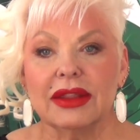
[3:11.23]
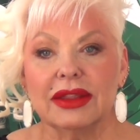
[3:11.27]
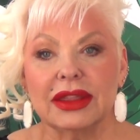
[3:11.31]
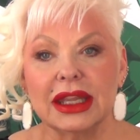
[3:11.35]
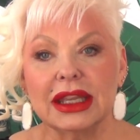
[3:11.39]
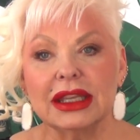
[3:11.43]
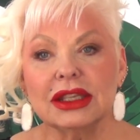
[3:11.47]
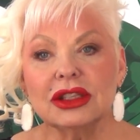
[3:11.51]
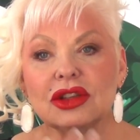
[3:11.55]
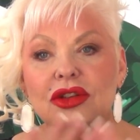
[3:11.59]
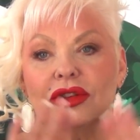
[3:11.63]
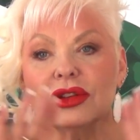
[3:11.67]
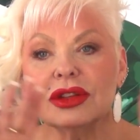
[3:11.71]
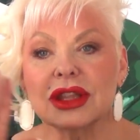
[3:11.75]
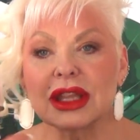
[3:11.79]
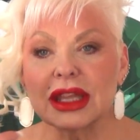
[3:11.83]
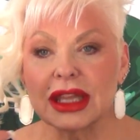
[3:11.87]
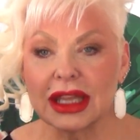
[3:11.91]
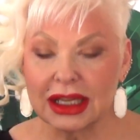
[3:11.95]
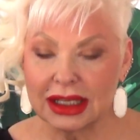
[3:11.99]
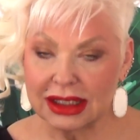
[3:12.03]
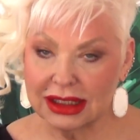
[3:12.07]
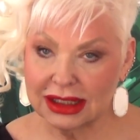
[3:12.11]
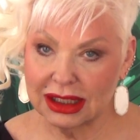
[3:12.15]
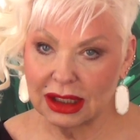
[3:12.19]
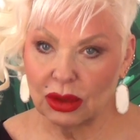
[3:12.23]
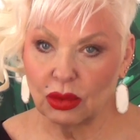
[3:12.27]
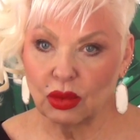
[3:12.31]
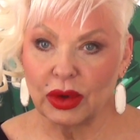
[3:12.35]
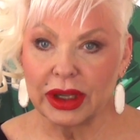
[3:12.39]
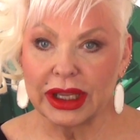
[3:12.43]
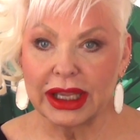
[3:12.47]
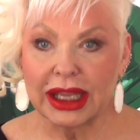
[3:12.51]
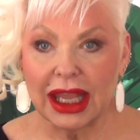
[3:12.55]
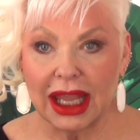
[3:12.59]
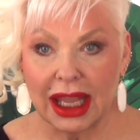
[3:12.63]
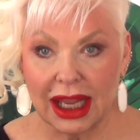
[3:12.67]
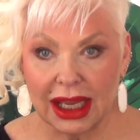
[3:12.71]
These are things that
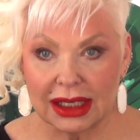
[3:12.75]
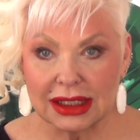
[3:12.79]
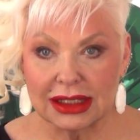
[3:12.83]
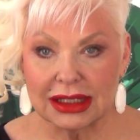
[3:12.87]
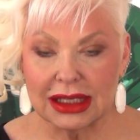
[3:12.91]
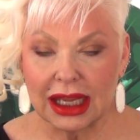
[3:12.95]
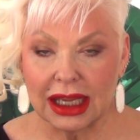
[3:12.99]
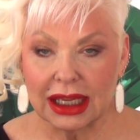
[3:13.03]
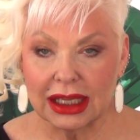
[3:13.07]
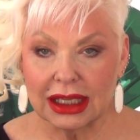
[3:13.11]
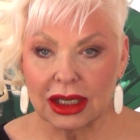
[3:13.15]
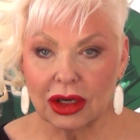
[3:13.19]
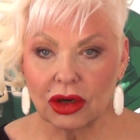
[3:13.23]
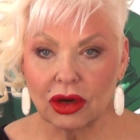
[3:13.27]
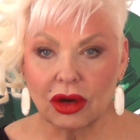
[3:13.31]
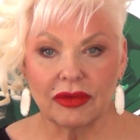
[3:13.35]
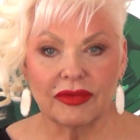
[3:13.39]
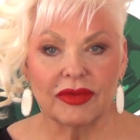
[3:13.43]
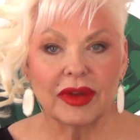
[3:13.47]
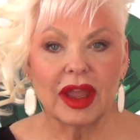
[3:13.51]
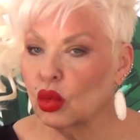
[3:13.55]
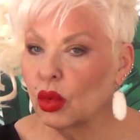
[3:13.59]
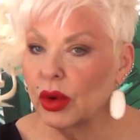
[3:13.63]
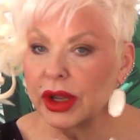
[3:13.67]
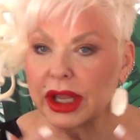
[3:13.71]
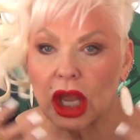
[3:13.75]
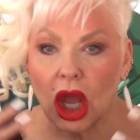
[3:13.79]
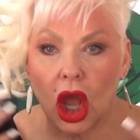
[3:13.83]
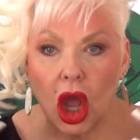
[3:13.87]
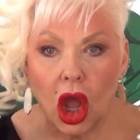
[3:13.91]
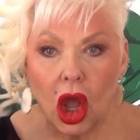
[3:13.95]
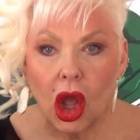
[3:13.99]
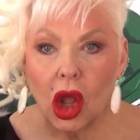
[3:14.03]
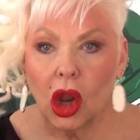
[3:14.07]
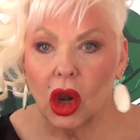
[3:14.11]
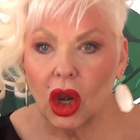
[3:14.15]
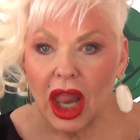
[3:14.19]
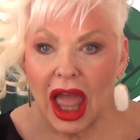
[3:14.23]
we can take care of. We
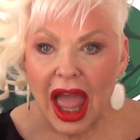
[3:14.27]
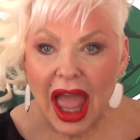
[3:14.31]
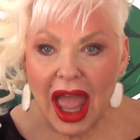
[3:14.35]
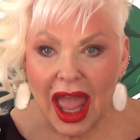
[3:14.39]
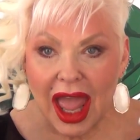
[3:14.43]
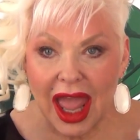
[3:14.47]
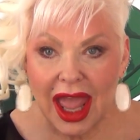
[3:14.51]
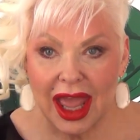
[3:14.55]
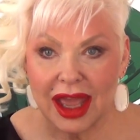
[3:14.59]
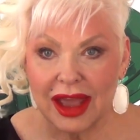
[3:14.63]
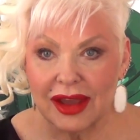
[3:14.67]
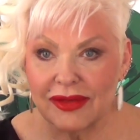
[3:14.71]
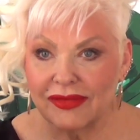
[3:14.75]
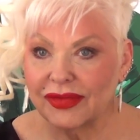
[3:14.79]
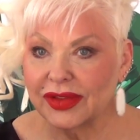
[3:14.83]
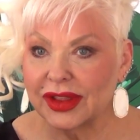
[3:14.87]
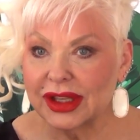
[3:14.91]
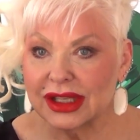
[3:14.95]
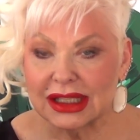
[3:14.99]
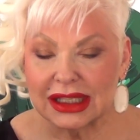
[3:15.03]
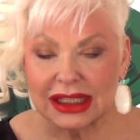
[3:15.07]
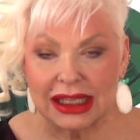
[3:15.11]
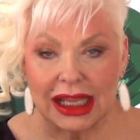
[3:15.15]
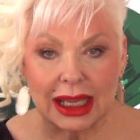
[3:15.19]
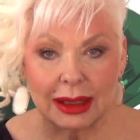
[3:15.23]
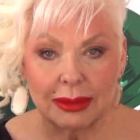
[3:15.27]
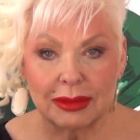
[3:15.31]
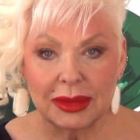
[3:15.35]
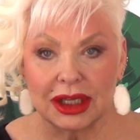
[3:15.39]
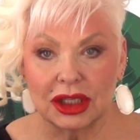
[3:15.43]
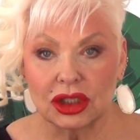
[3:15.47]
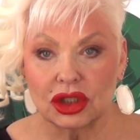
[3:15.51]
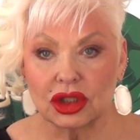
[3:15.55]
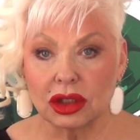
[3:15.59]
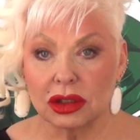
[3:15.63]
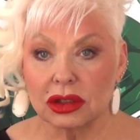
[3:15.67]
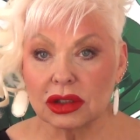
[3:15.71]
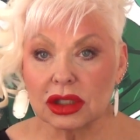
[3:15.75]
all have the same
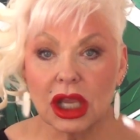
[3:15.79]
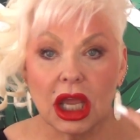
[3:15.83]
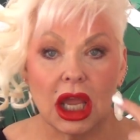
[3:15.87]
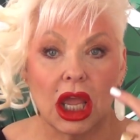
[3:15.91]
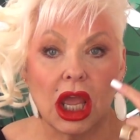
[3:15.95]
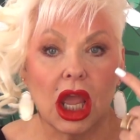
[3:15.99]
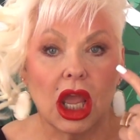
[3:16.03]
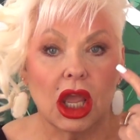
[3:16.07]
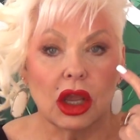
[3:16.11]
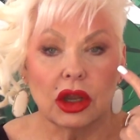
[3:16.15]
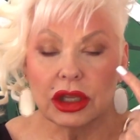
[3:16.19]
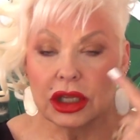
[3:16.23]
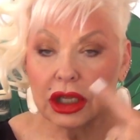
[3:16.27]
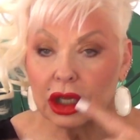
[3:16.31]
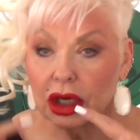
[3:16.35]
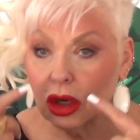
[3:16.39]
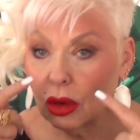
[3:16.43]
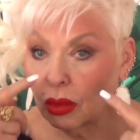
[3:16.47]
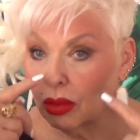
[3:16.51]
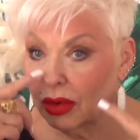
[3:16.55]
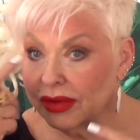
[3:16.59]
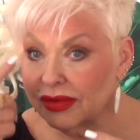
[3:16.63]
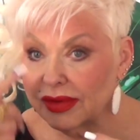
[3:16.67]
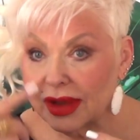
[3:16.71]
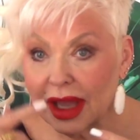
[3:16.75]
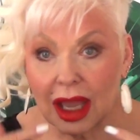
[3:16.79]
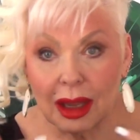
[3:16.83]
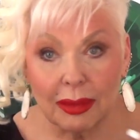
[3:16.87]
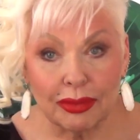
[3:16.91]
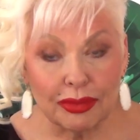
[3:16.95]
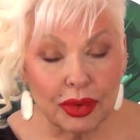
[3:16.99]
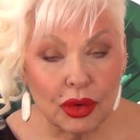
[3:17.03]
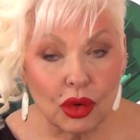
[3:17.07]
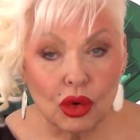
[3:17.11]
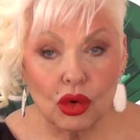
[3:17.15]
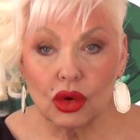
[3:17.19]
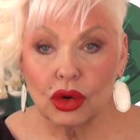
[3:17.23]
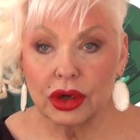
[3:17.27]
issues. You know, we've
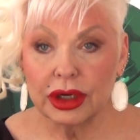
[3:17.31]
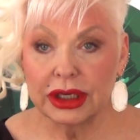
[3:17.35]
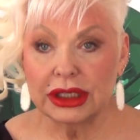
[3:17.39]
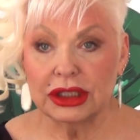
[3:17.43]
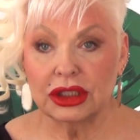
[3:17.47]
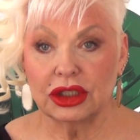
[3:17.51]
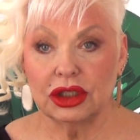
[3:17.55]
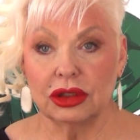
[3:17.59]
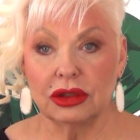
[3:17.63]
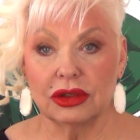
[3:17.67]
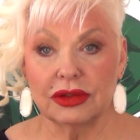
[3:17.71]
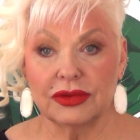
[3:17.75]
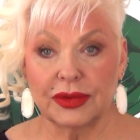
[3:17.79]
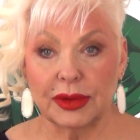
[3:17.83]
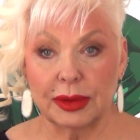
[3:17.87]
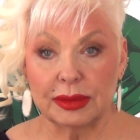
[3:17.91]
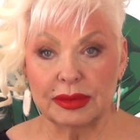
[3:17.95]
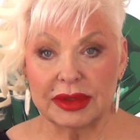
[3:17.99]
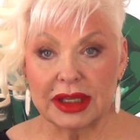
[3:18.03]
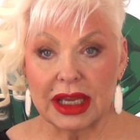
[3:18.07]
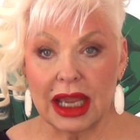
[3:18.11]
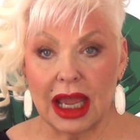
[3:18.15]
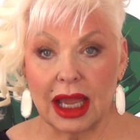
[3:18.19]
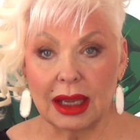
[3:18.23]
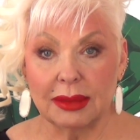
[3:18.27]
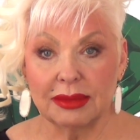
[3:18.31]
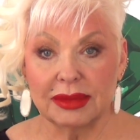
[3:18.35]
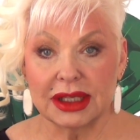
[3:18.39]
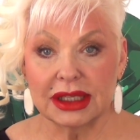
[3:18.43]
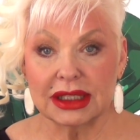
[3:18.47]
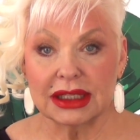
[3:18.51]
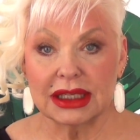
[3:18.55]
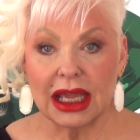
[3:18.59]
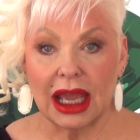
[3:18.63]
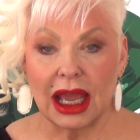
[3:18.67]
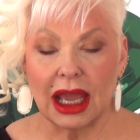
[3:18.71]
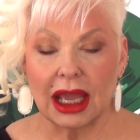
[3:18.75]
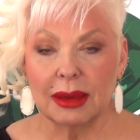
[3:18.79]
got pore issues from time to
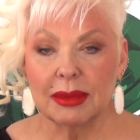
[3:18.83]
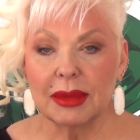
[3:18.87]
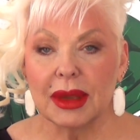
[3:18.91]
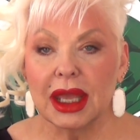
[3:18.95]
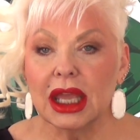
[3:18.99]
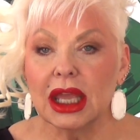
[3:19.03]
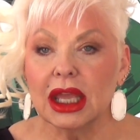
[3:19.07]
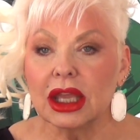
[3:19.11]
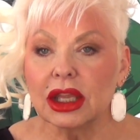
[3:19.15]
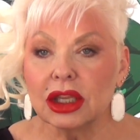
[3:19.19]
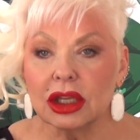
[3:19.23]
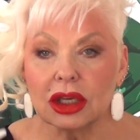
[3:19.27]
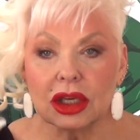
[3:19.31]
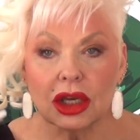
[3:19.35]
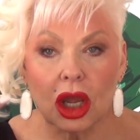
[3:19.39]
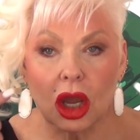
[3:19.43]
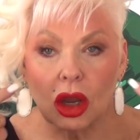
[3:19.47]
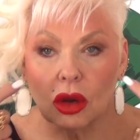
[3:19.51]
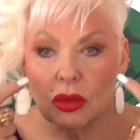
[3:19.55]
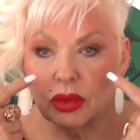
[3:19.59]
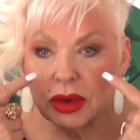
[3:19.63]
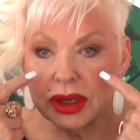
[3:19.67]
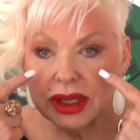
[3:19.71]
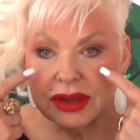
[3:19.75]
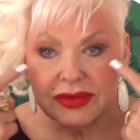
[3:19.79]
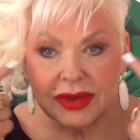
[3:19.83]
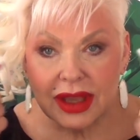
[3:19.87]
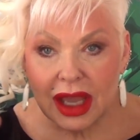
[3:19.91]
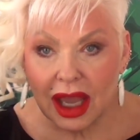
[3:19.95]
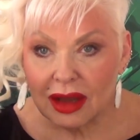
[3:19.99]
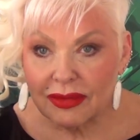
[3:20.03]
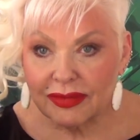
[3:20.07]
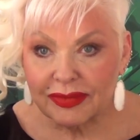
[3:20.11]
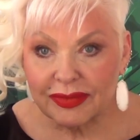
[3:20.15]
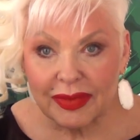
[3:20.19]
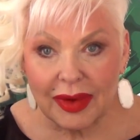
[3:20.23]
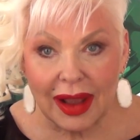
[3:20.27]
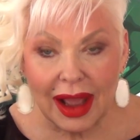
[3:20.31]
time. You know, we've
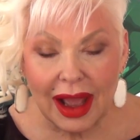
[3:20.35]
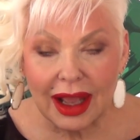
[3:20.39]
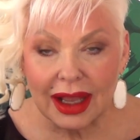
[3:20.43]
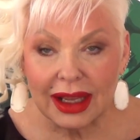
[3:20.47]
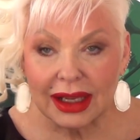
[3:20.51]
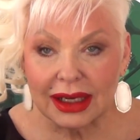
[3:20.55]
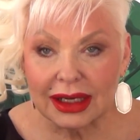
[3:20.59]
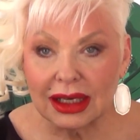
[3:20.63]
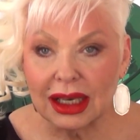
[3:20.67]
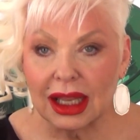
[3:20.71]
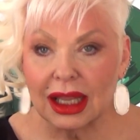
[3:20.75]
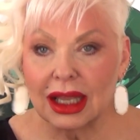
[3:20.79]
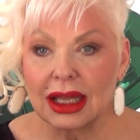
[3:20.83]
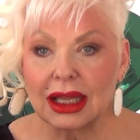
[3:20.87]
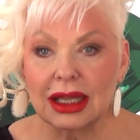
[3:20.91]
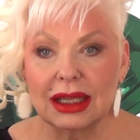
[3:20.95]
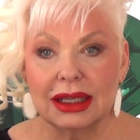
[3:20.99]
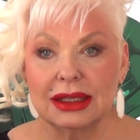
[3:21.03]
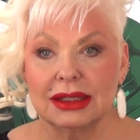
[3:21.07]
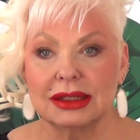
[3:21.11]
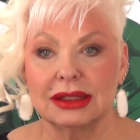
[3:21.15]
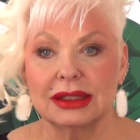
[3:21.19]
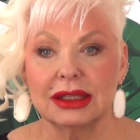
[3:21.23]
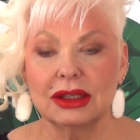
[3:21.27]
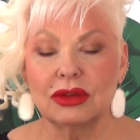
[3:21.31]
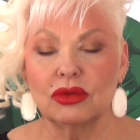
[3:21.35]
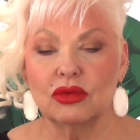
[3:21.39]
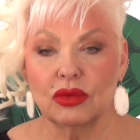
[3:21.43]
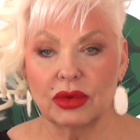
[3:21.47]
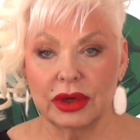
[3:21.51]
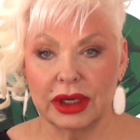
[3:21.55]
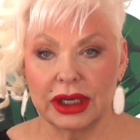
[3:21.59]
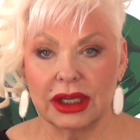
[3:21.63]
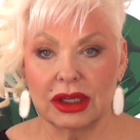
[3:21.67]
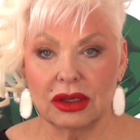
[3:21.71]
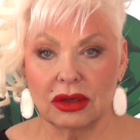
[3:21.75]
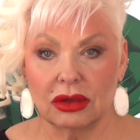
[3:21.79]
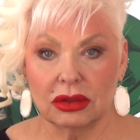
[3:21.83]
got fine lines and
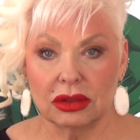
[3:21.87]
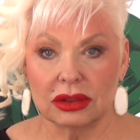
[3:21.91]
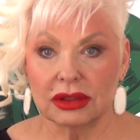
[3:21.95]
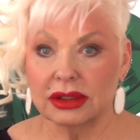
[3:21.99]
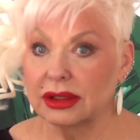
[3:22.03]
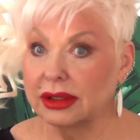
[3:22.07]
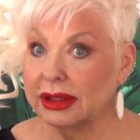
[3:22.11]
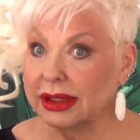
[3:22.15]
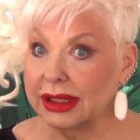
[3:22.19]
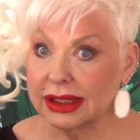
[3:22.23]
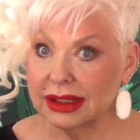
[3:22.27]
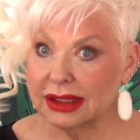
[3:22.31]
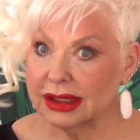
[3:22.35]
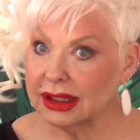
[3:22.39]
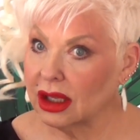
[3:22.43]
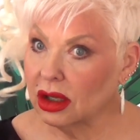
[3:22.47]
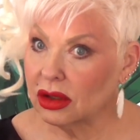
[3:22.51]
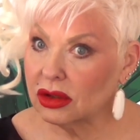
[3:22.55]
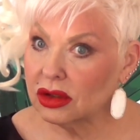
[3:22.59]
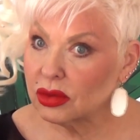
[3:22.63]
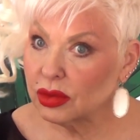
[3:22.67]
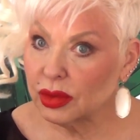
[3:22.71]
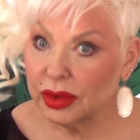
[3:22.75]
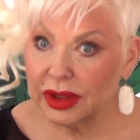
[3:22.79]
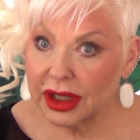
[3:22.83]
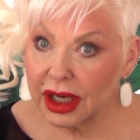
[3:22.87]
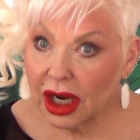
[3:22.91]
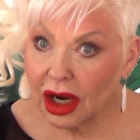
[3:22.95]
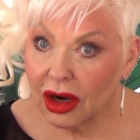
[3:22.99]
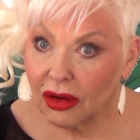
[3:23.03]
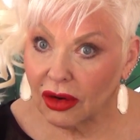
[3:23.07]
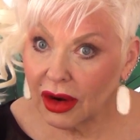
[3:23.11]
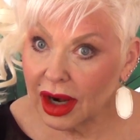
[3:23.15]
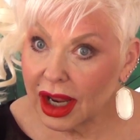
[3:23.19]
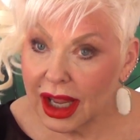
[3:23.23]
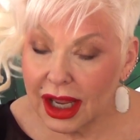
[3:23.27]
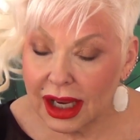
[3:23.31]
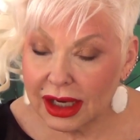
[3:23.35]
wrinkles. This goes with
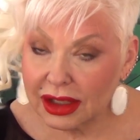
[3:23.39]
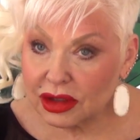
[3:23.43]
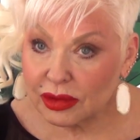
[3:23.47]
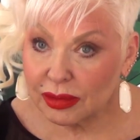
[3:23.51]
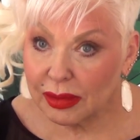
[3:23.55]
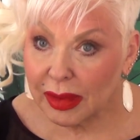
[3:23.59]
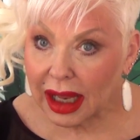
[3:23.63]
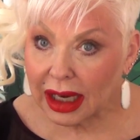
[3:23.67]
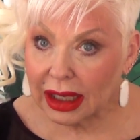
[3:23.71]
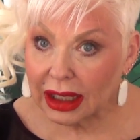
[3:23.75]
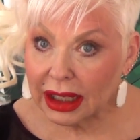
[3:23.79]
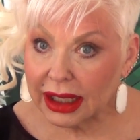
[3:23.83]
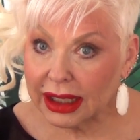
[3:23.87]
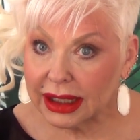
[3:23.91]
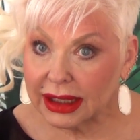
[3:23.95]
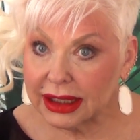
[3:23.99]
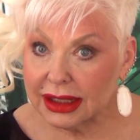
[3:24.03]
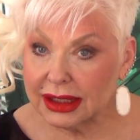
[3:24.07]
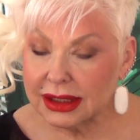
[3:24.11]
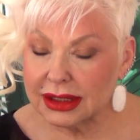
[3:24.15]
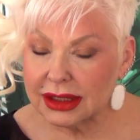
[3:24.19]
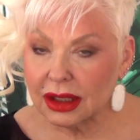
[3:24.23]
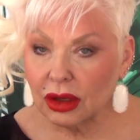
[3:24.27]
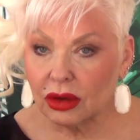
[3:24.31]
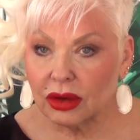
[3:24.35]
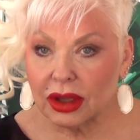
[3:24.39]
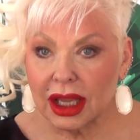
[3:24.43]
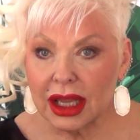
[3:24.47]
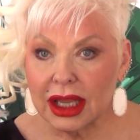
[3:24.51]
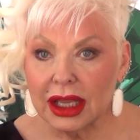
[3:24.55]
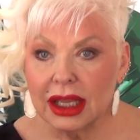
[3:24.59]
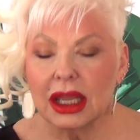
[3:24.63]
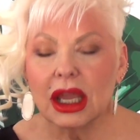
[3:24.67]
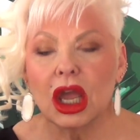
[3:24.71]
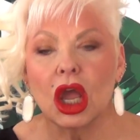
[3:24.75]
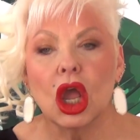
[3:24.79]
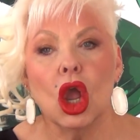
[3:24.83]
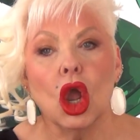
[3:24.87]
our age, my ladies,
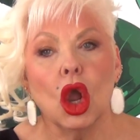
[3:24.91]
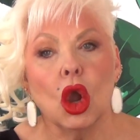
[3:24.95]
okay?